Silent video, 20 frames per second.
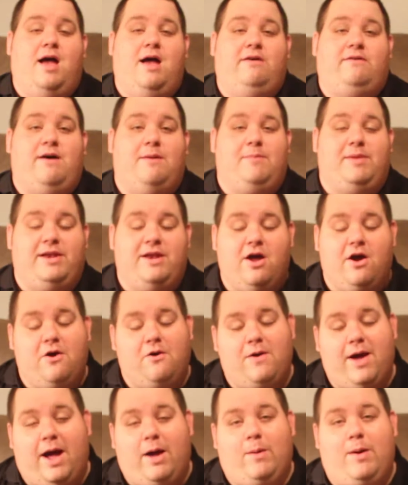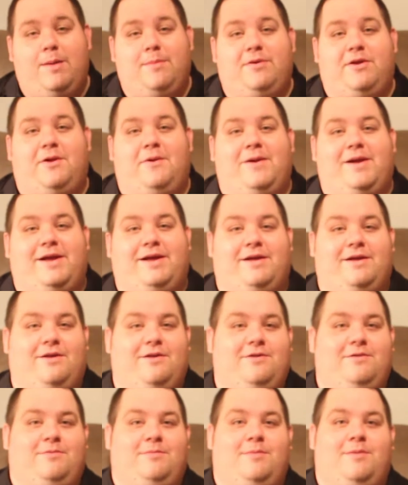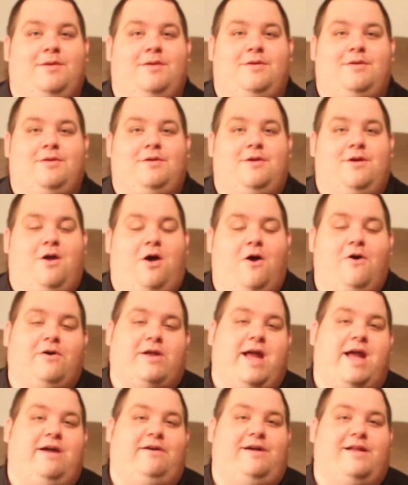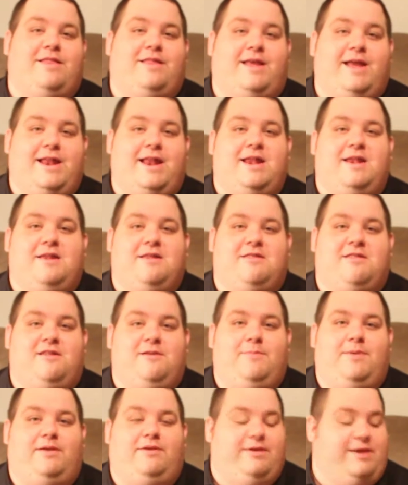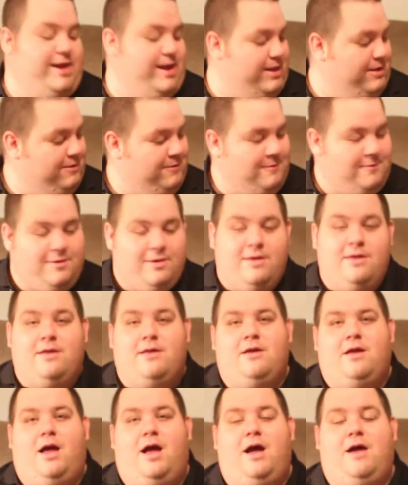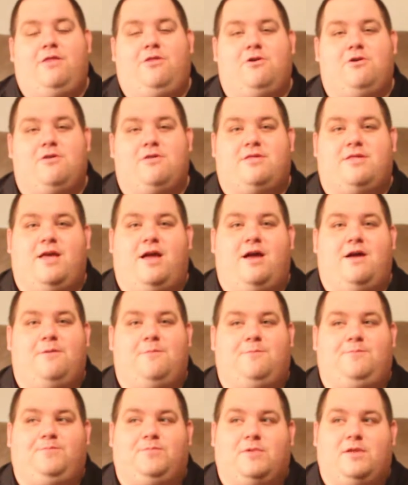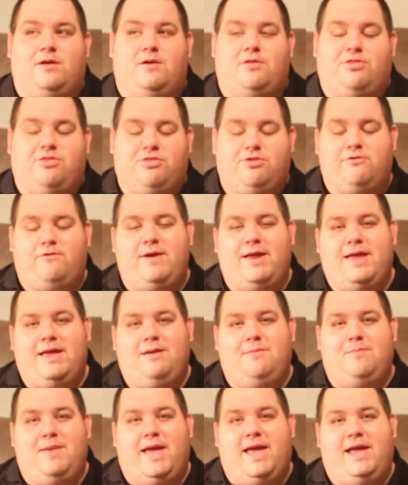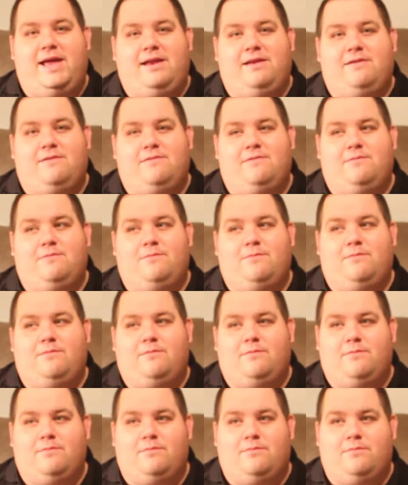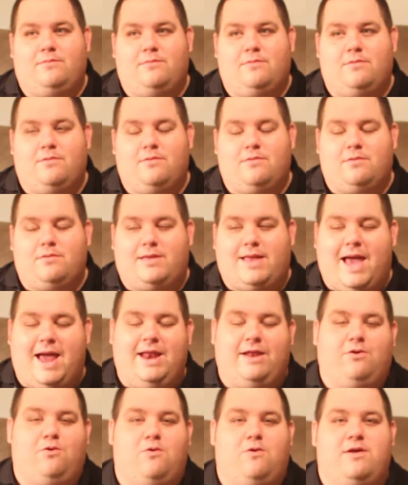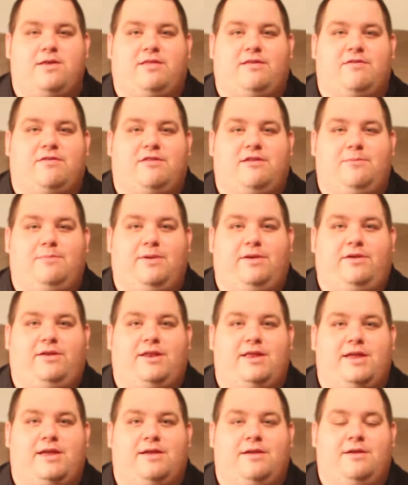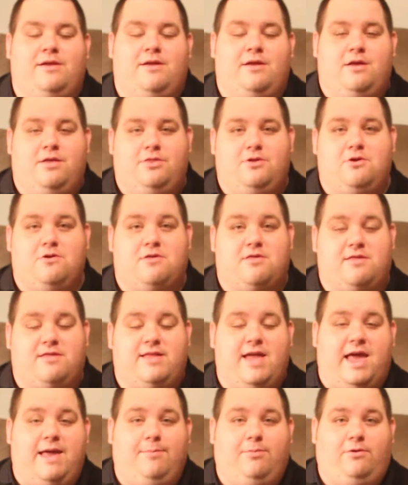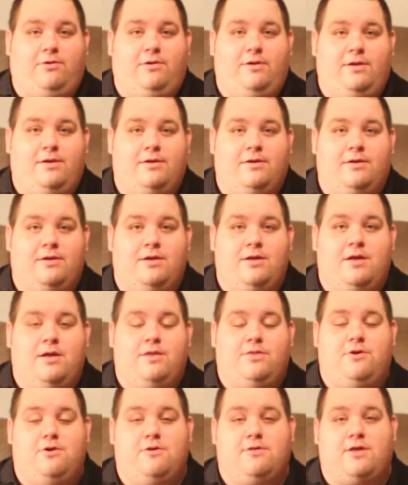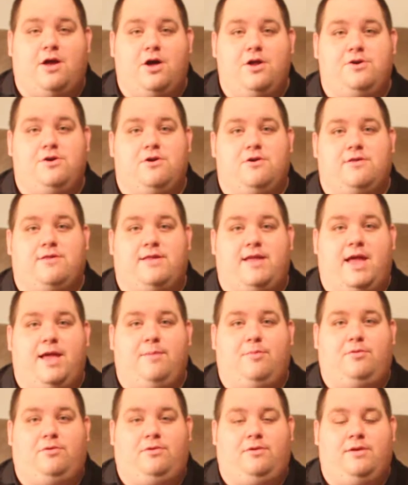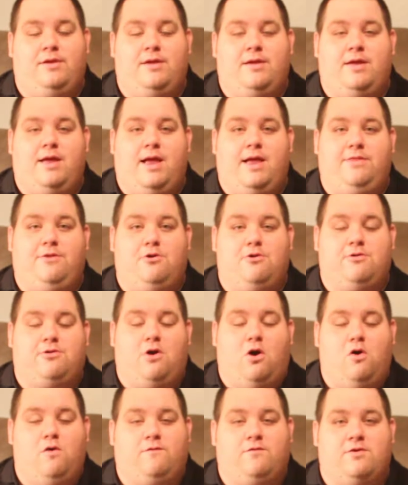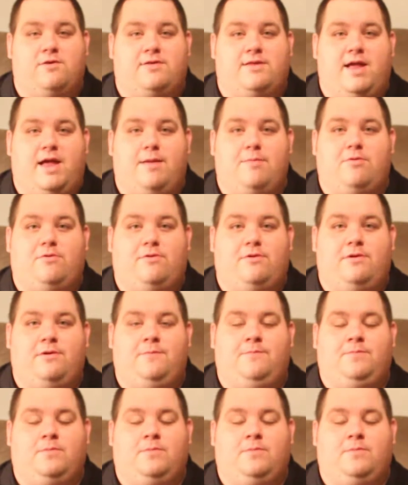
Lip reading: Let me know how I'm doing. Okay, let's get into stability. There's three main categories of stability. There's stable, there's understable, and there's overstable.